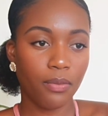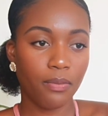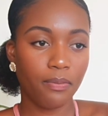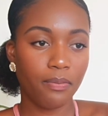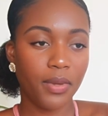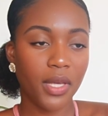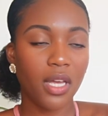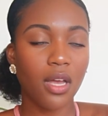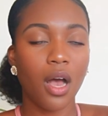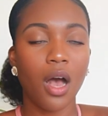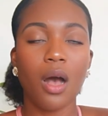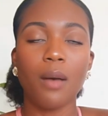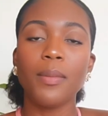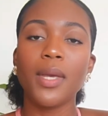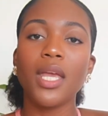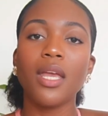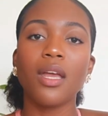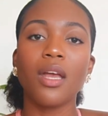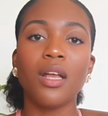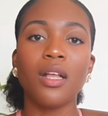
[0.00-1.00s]

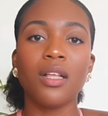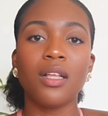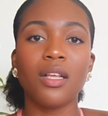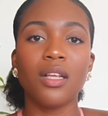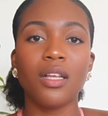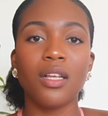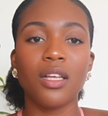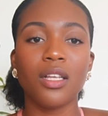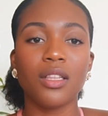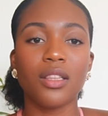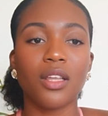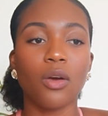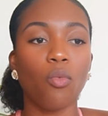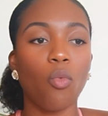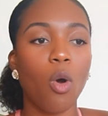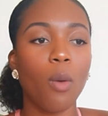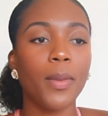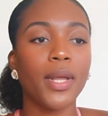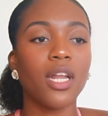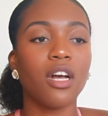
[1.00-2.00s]
becoming the
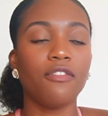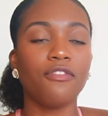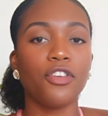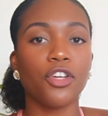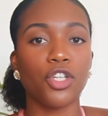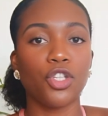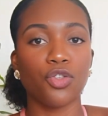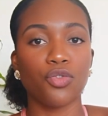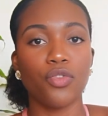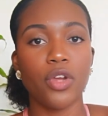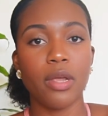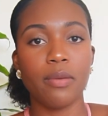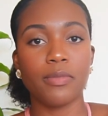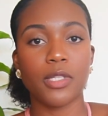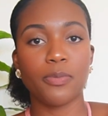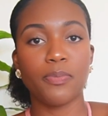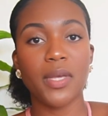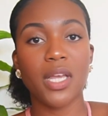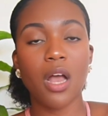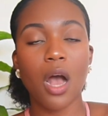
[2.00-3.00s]
woman of your
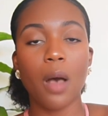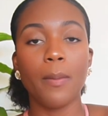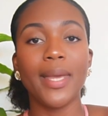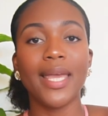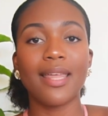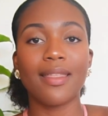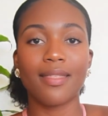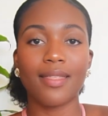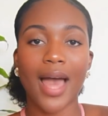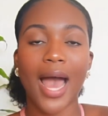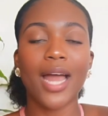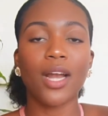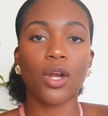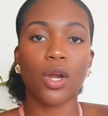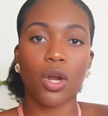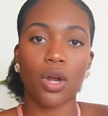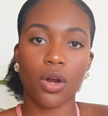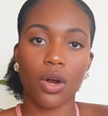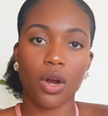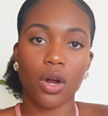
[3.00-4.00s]
dreams, becoming that
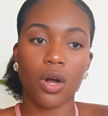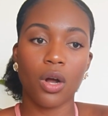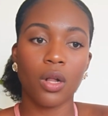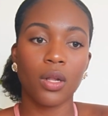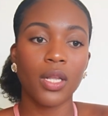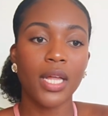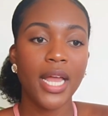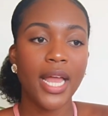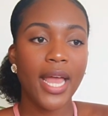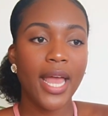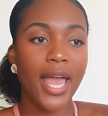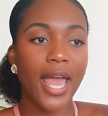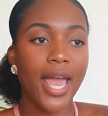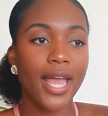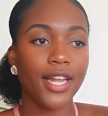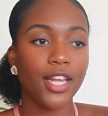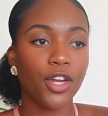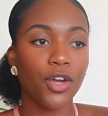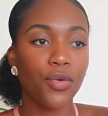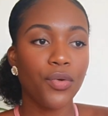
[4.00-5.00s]
girl
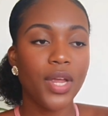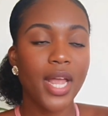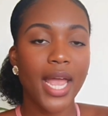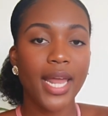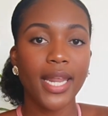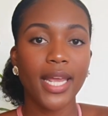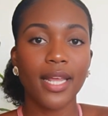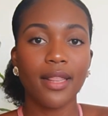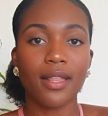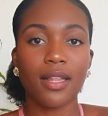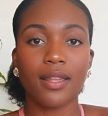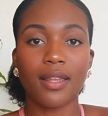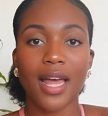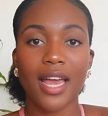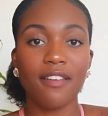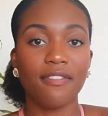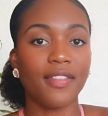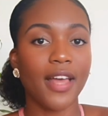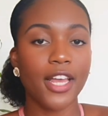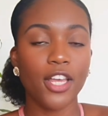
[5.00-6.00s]
and creating the
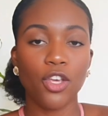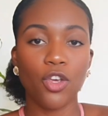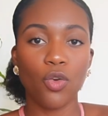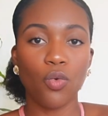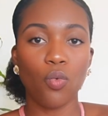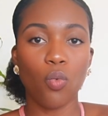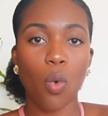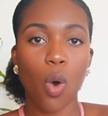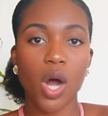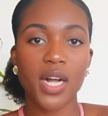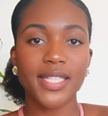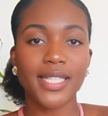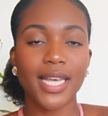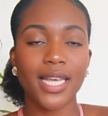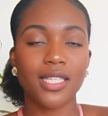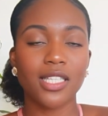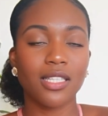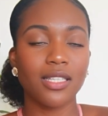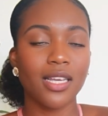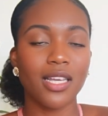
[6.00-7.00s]
life that you want
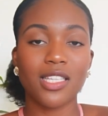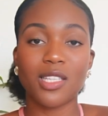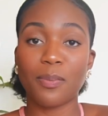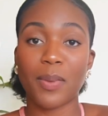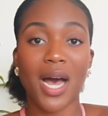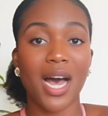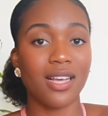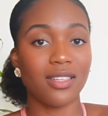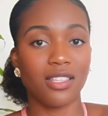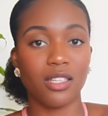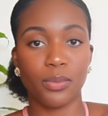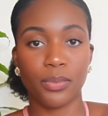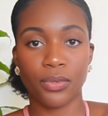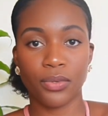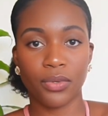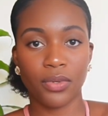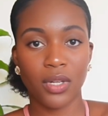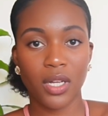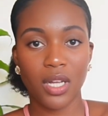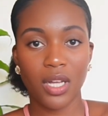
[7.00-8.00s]
is
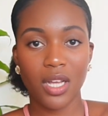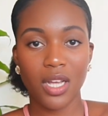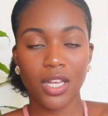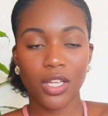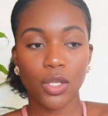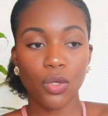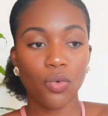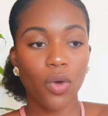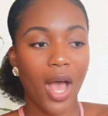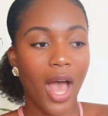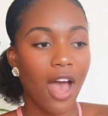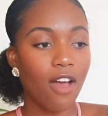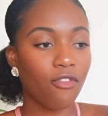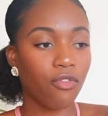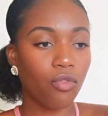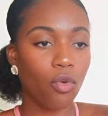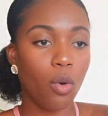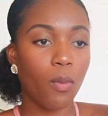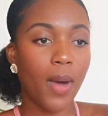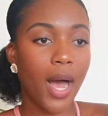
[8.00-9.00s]
possible. You have
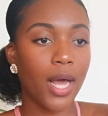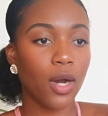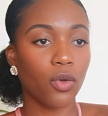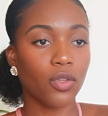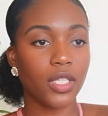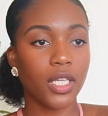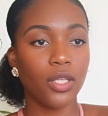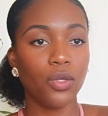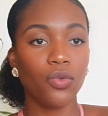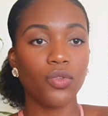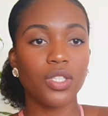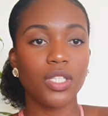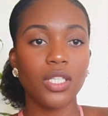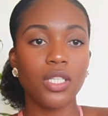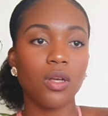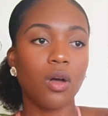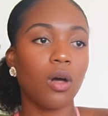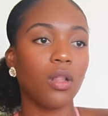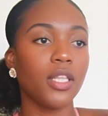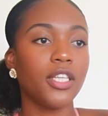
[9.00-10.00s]
role models and you
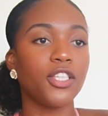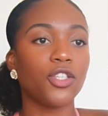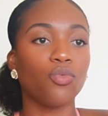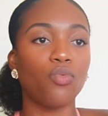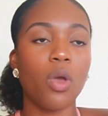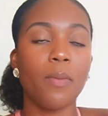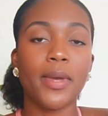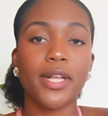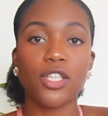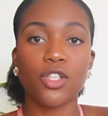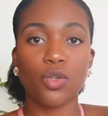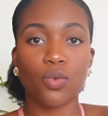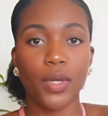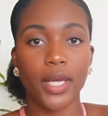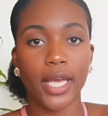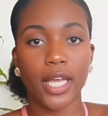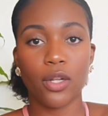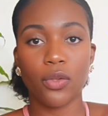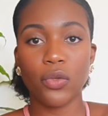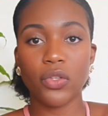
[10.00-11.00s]
see all these women
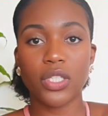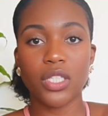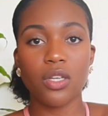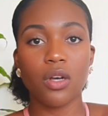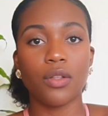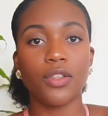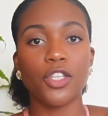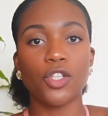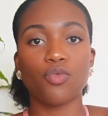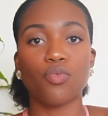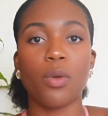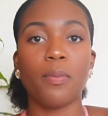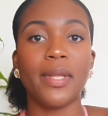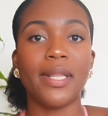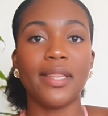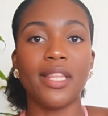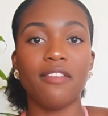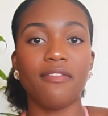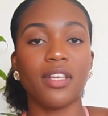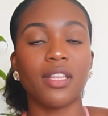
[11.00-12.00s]
doing it. You see all these
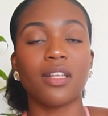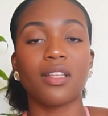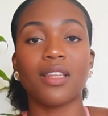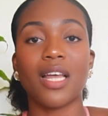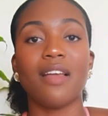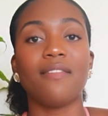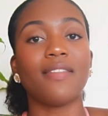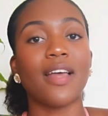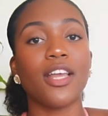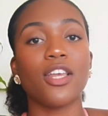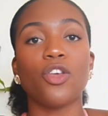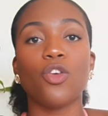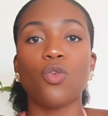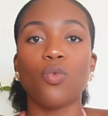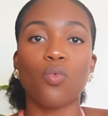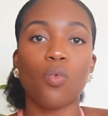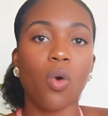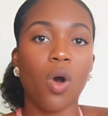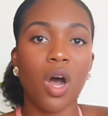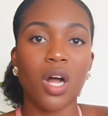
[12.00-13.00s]
women living the life that you
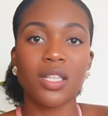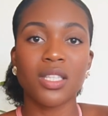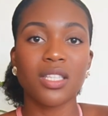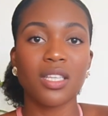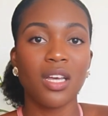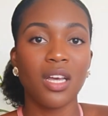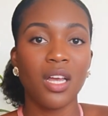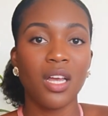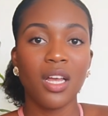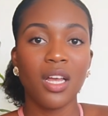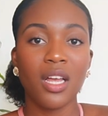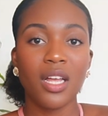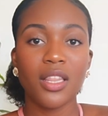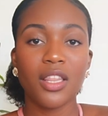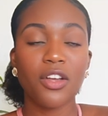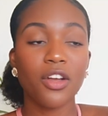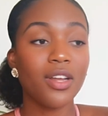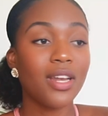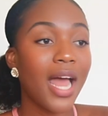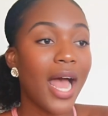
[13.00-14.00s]
want.
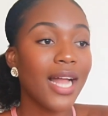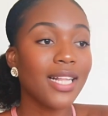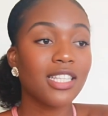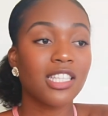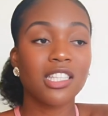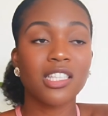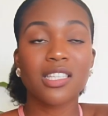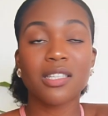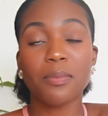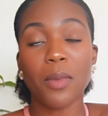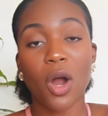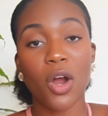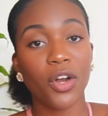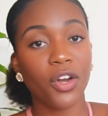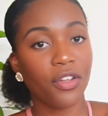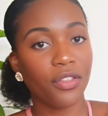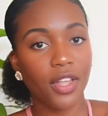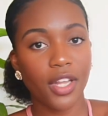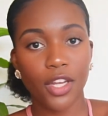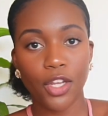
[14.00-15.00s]
They're not
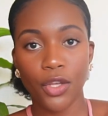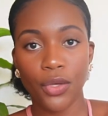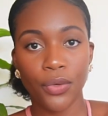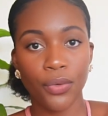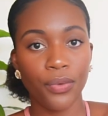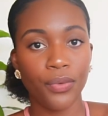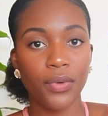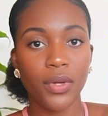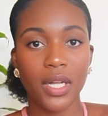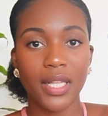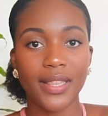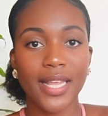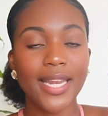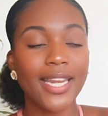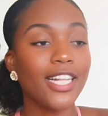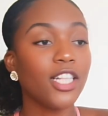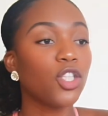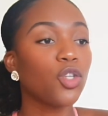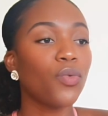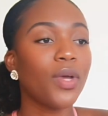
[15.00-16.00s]
smarter than you. They
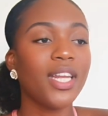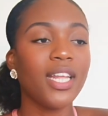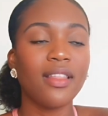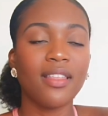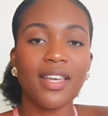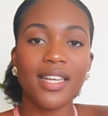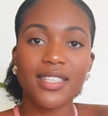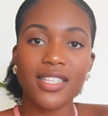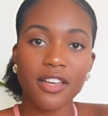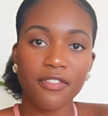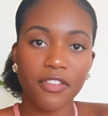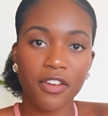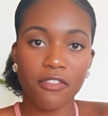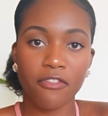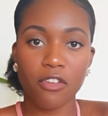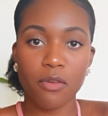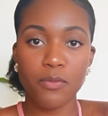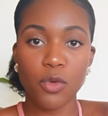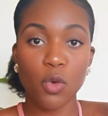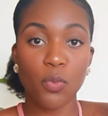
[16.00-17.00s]
didn't do anything different
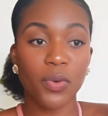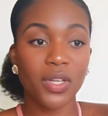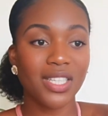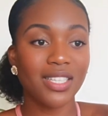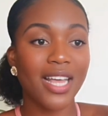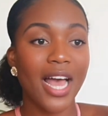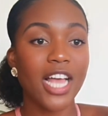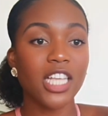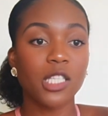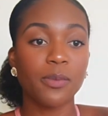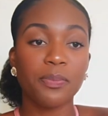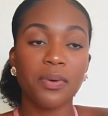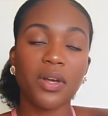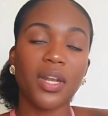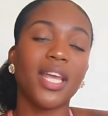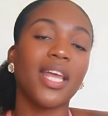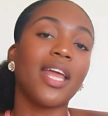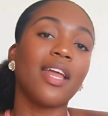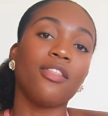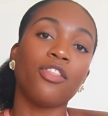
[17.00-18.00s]
from you besides
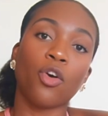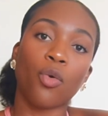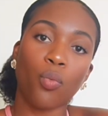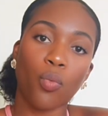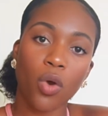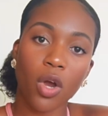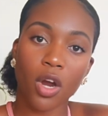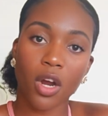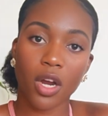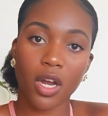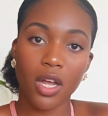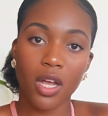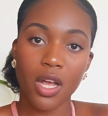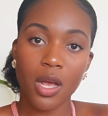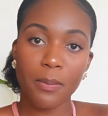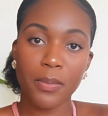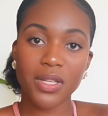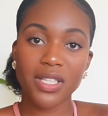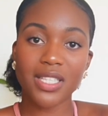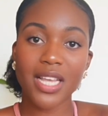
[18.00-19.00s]
putting in the work,
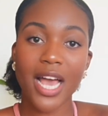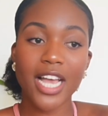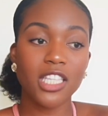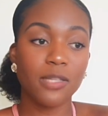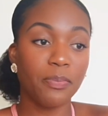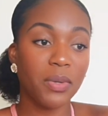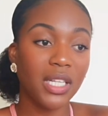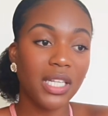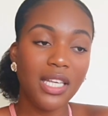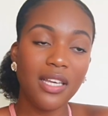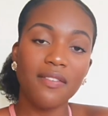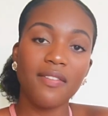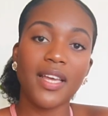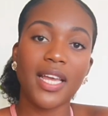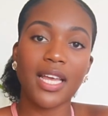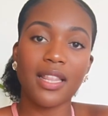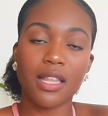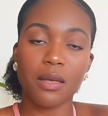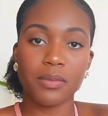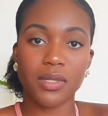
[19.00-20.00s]
besides believing
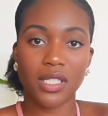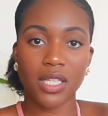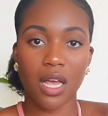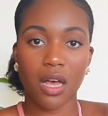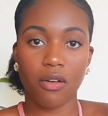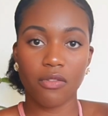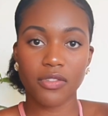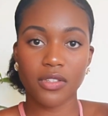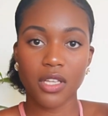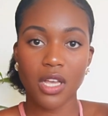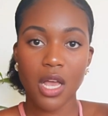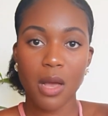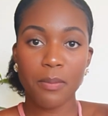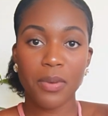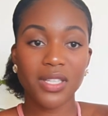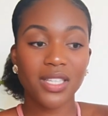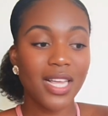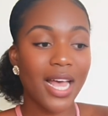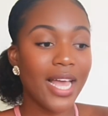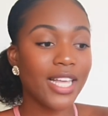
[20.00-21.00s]
in themselves,
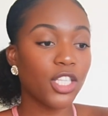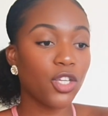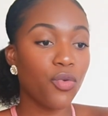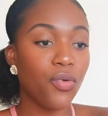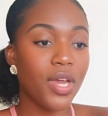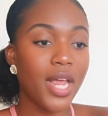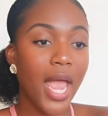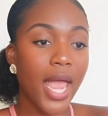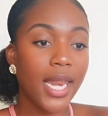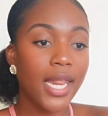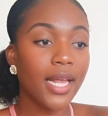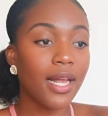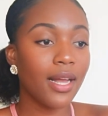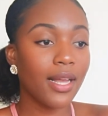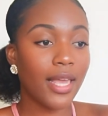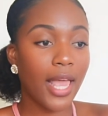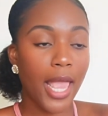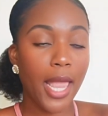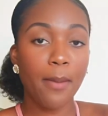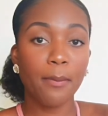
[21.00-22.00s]
besides creating a
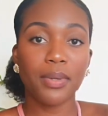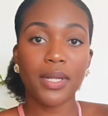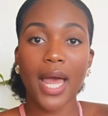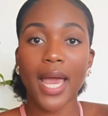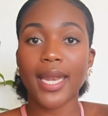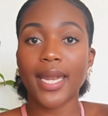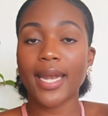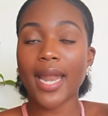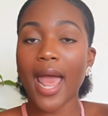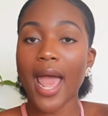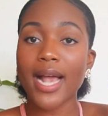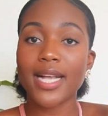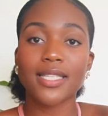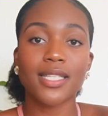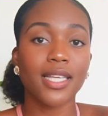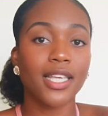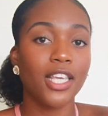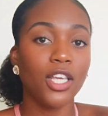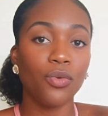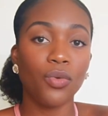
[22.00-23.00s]
game plan and
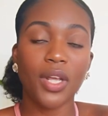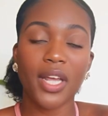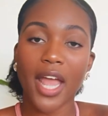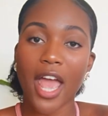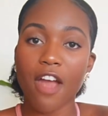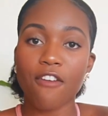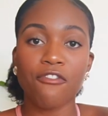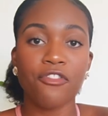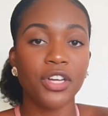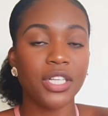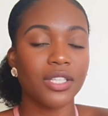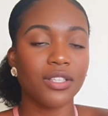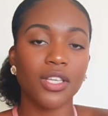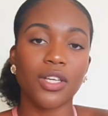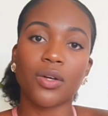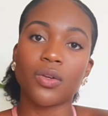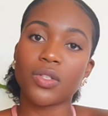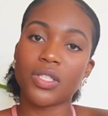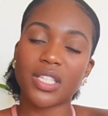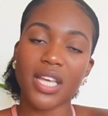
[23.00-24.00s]
executing every
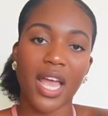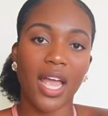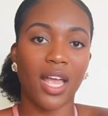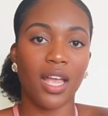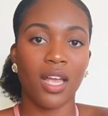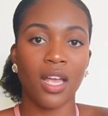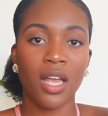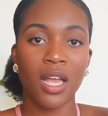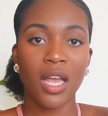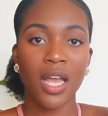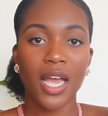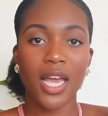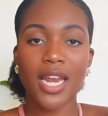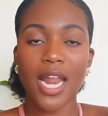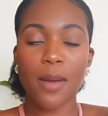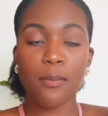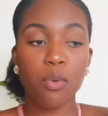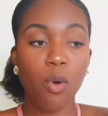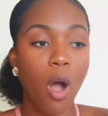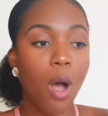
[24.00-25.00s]
single day. And
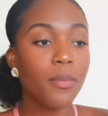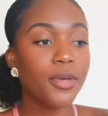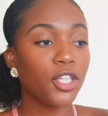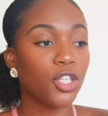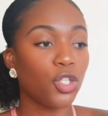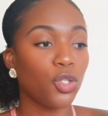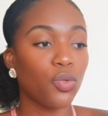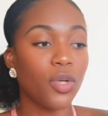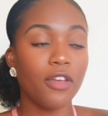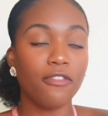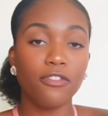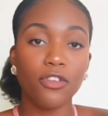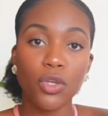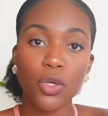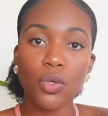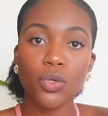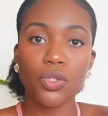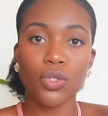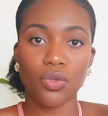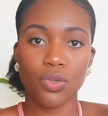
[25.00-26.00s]
I promise you, if
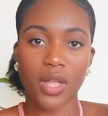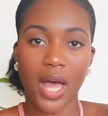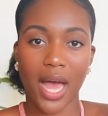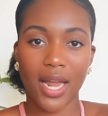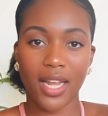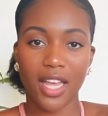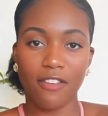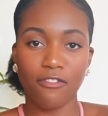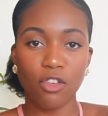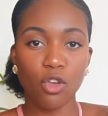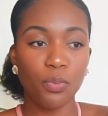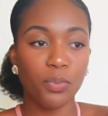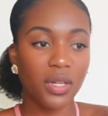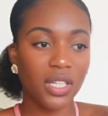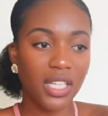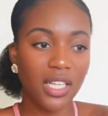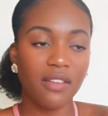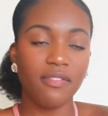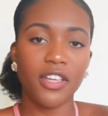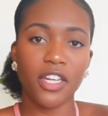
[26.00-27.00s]
you do that, if you
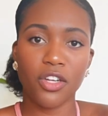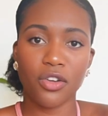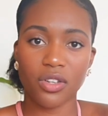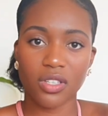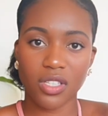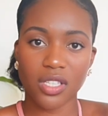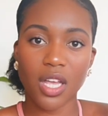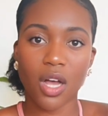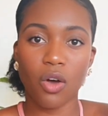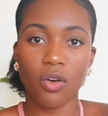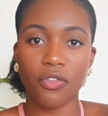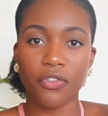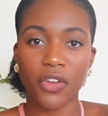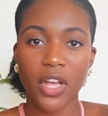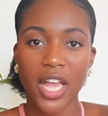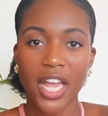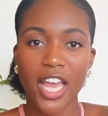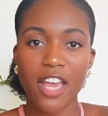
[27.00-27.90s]
believe in yourself,